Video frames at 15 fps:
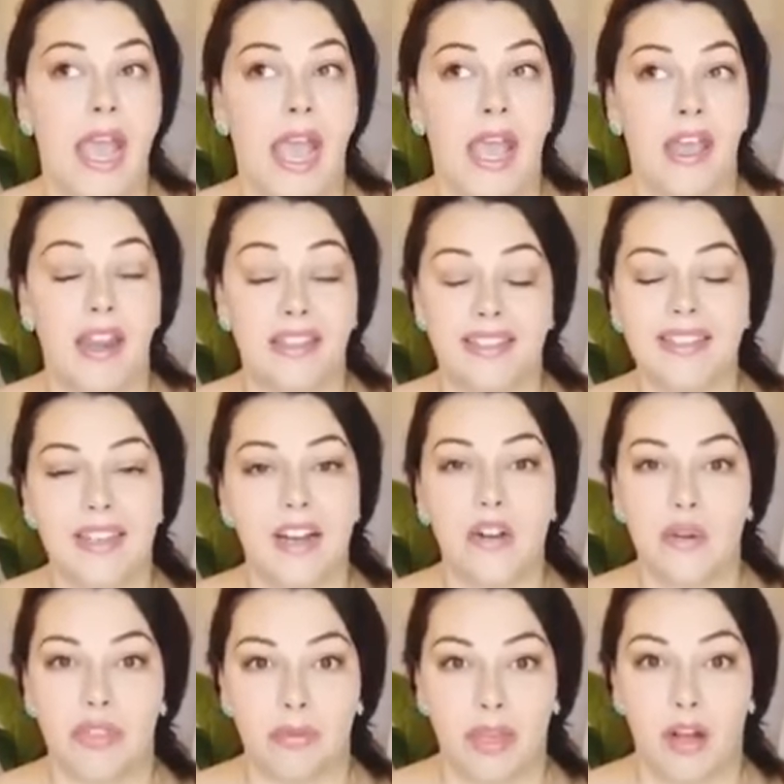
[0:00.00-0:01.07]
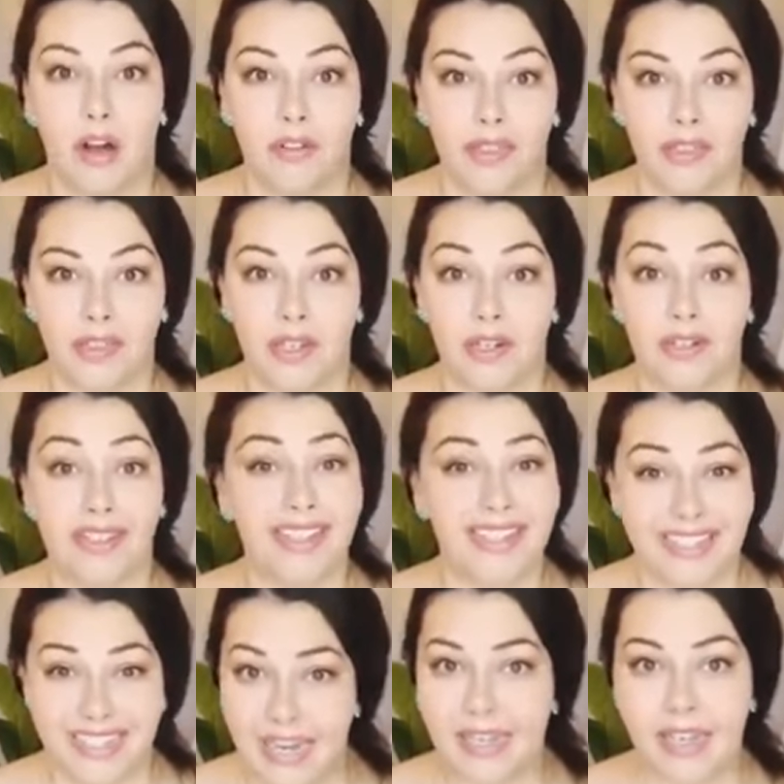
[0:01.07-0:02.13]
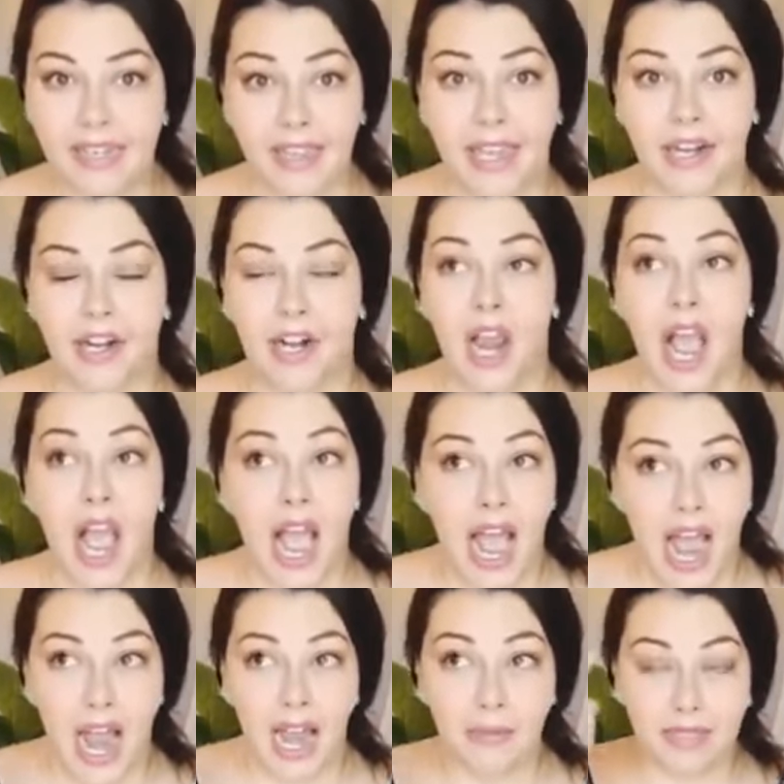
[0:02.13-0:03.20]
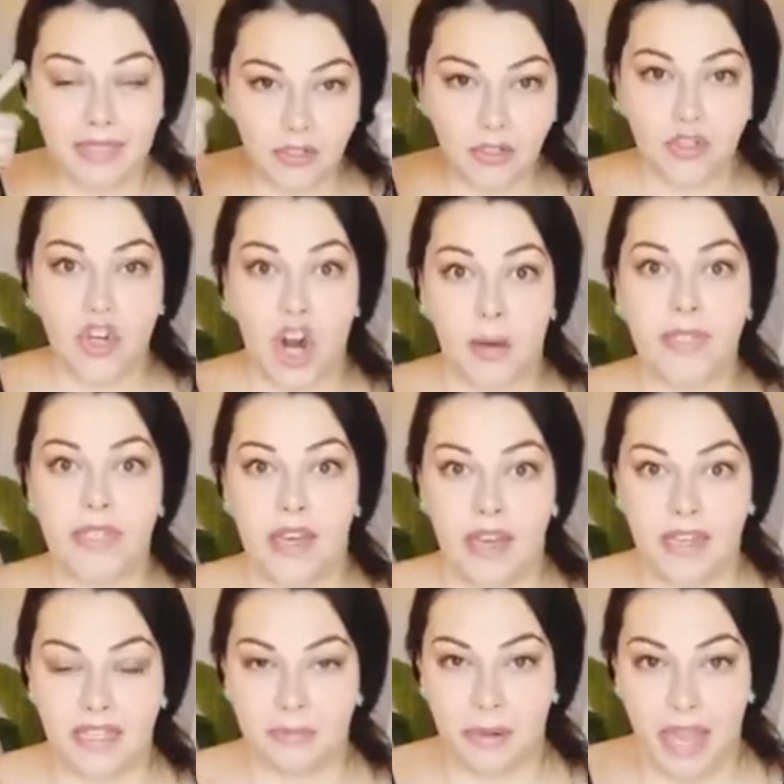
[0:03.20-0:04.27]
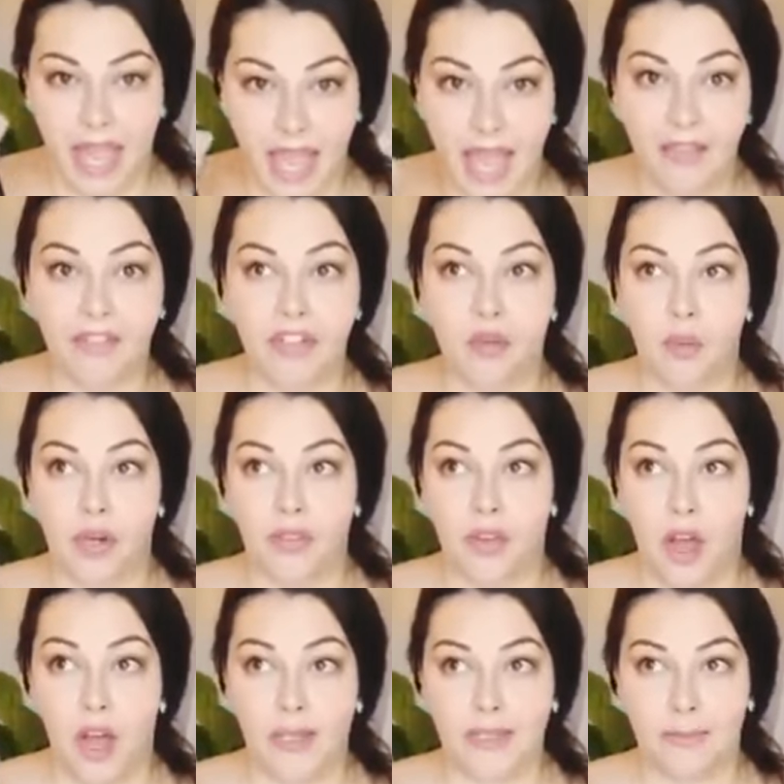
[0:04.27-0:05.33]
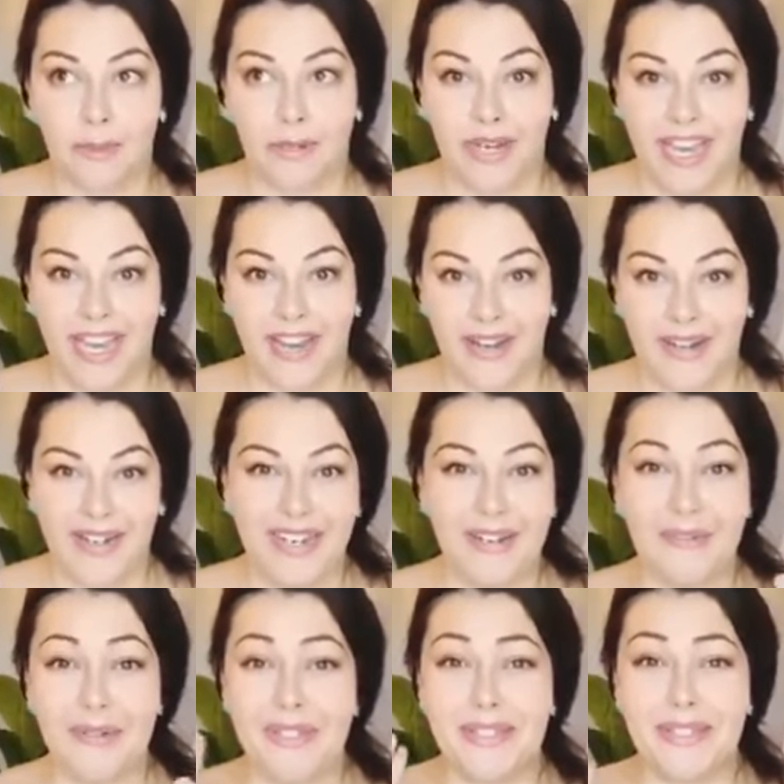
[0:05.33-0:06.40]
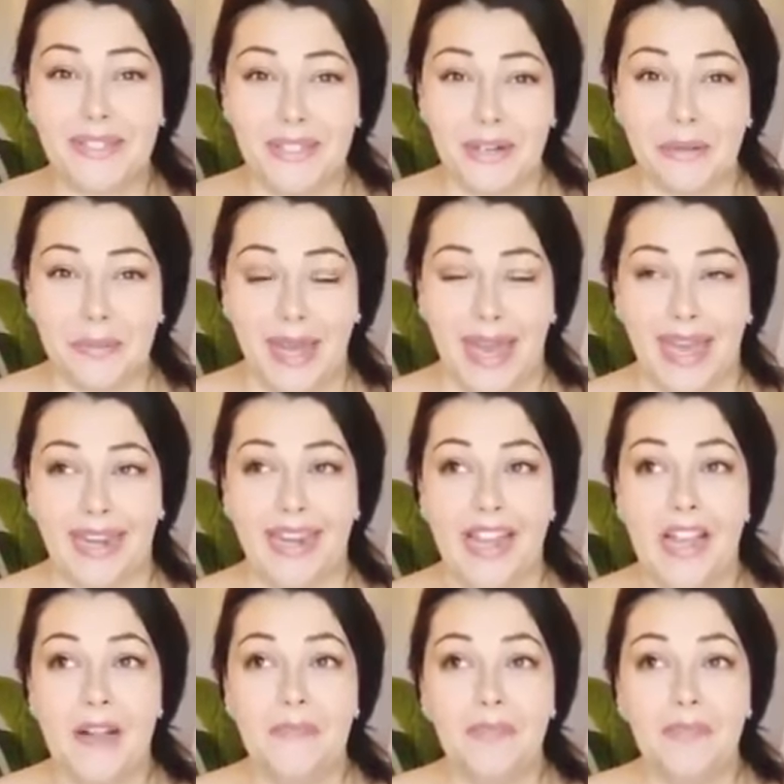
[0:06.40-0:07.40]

And it stuck with me all these years. A decade later, I'm still traumatized by having to wear the hospital gown. It was so bad.